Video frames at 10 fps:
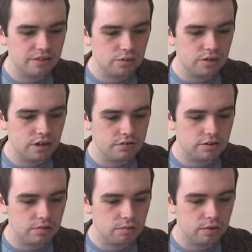Oh, I've
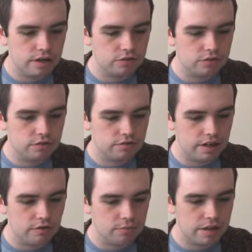gone well too far
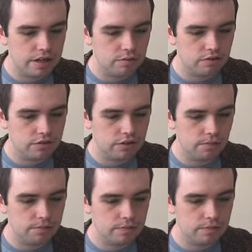up here. What have I done?